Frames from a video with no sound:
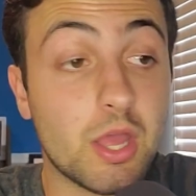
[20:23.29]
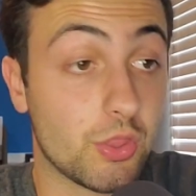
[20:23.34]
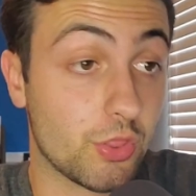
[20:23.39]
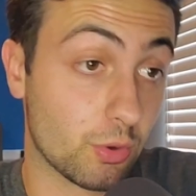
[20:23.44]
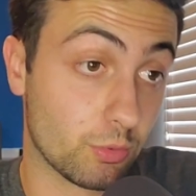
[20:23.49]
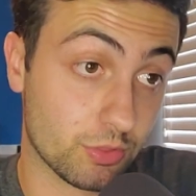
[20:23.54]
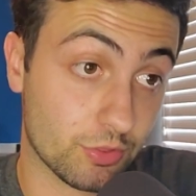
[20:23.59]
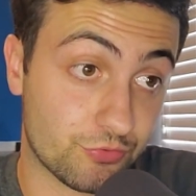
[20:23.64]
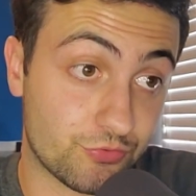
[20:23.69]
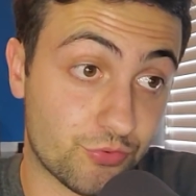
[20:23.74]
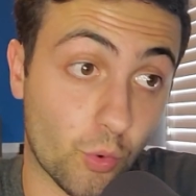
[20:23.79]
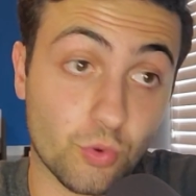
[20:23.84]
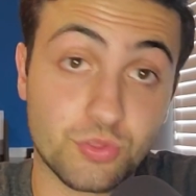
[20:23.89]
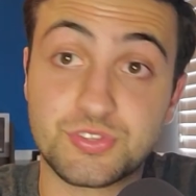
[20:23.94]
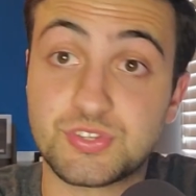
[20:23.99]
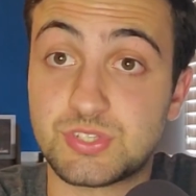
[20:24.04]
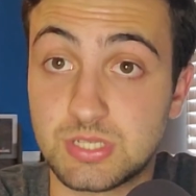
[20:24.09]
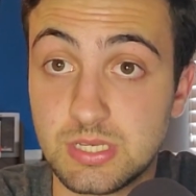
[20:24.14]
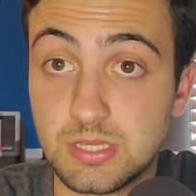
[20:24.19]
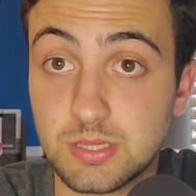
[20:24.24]
They were the 4th
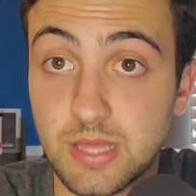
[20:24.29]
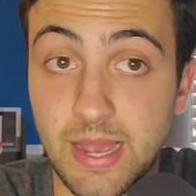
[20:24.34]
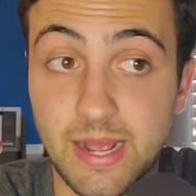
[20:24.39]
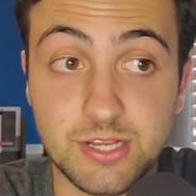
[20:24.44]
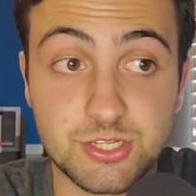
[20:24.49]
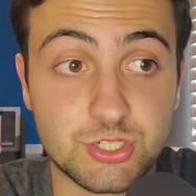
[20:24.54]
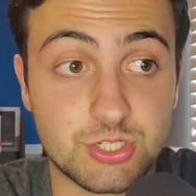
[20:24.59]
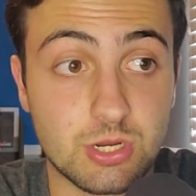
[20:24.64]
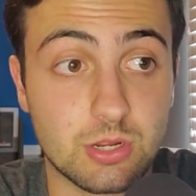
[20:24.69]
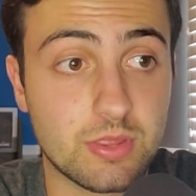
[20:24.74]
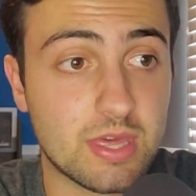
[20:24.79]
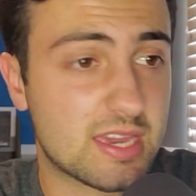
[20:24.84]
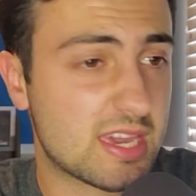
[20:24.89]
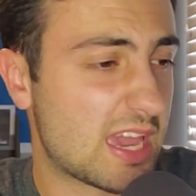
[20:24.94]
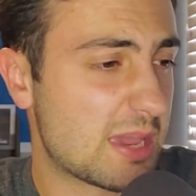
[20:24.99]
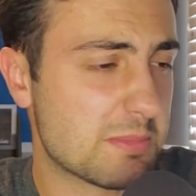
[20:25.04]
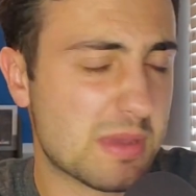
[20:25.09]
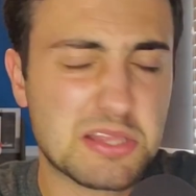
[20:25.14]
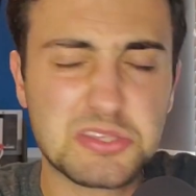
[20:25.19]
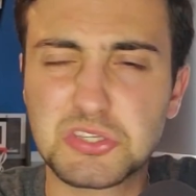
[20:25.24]
seed last year. They
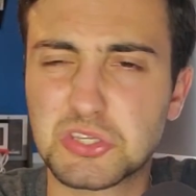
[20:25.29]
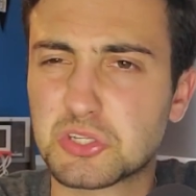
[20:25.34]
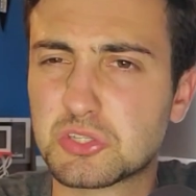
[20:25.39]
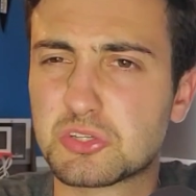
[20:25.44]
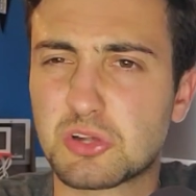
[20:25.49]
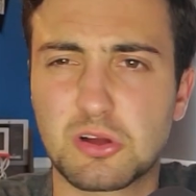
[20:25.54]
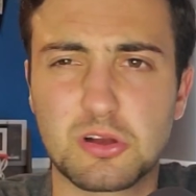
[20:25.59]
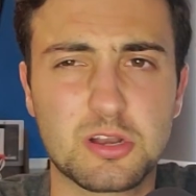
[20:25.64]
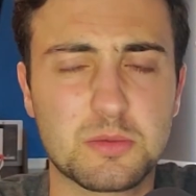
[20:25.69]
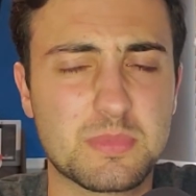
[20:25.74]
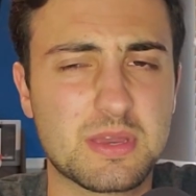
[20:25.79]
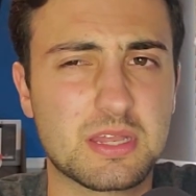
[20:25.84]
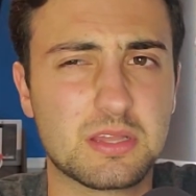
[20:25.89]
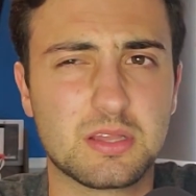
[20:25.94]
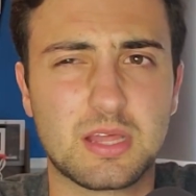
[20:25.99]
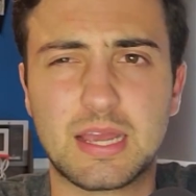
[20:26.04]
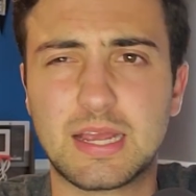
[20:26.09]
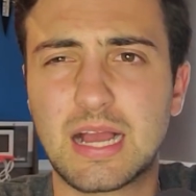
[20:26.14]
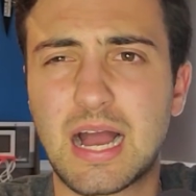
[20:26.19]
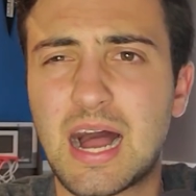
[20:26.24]
came into the
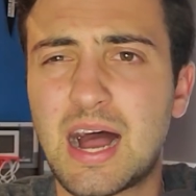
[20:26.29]
tournament like